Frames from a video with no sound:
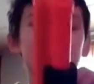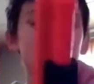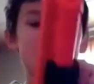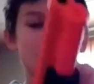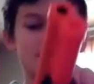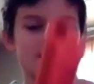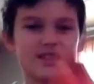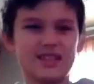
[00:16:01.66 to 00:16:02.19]

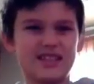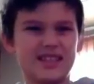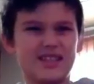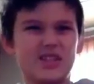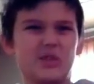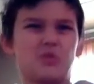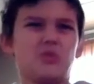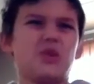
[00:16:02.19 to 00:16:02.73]
But
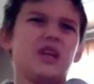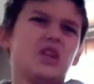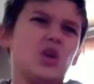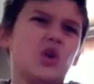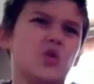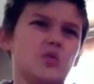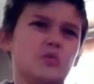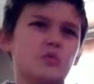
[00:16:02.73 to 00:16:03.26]
the
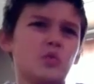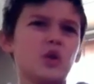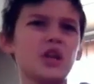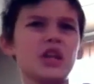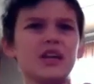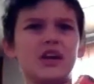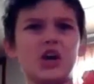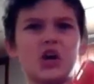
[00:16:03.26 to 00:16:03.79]
reload
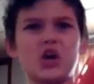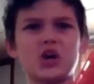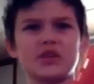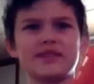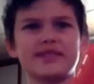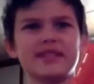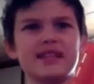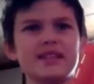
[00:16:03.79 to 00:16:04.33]
really
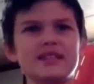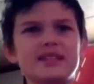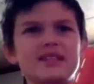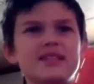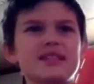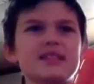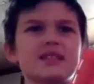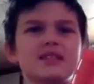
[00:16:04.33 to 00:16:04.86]
hurts and
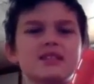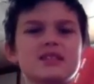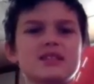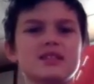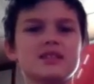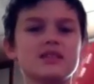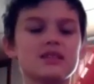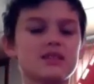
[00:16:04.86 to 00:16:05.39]

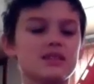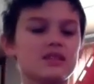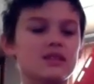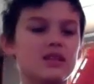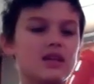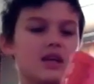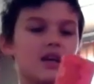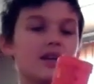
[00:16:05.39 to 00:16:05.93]

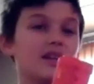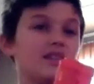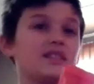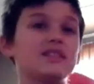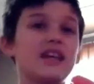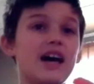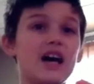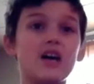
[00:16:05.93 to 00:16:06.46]
it's
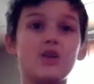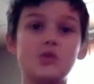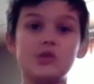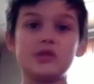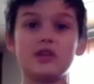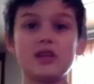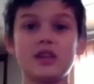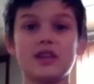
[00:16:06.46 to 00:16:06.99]
loud.
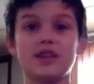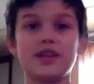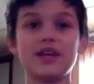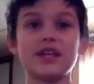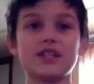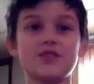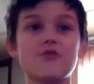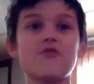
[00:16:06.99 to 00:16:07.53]

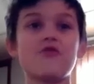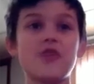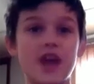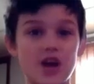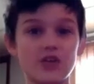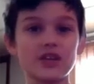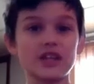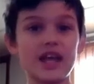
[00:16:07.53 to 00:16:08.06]
It's
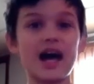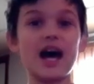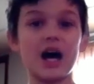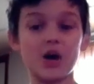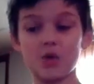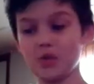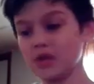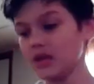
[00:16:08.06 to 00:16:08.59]
very
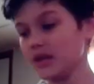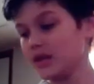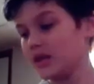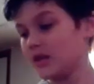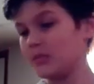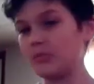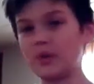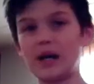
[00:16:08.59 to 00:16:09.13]
loud.
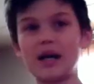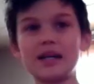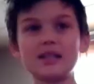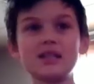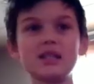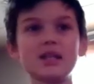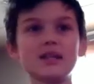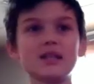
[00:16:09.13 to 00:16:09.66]

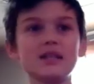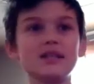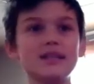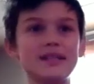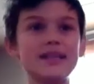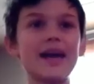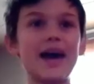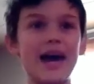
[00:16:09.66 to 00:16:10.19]
But
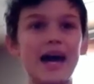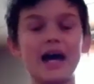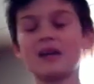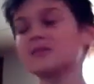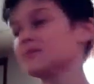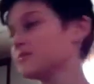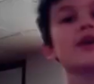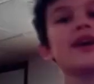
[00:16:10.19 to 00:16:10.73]
yeah.
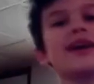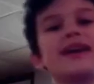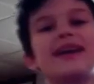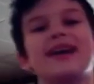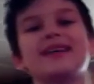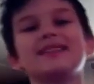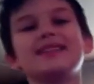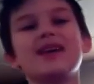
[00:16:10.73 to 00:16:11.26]
Okay,
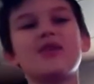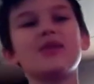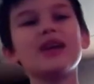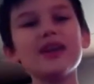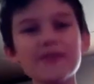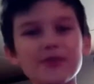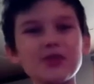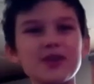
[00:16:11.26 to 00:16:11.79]
guys, now
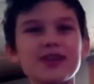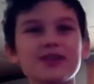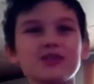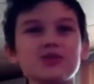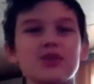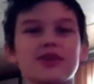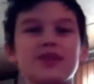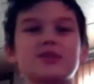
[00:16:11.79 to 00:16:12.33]
if you did
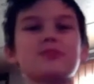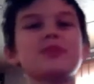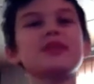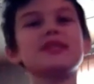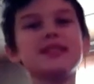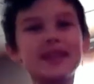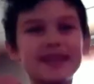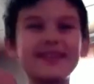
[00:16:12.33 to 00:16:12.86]
enjoy this,
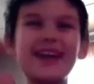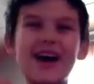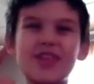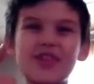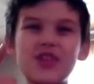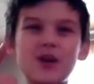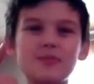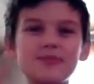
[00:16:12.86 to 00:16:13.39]
please hit that
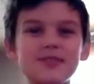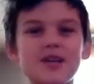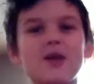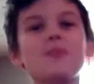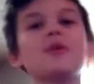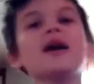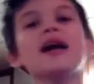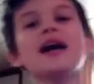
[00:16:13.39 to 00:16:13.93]
thumbs
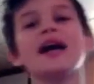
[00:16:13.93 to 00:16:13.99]
up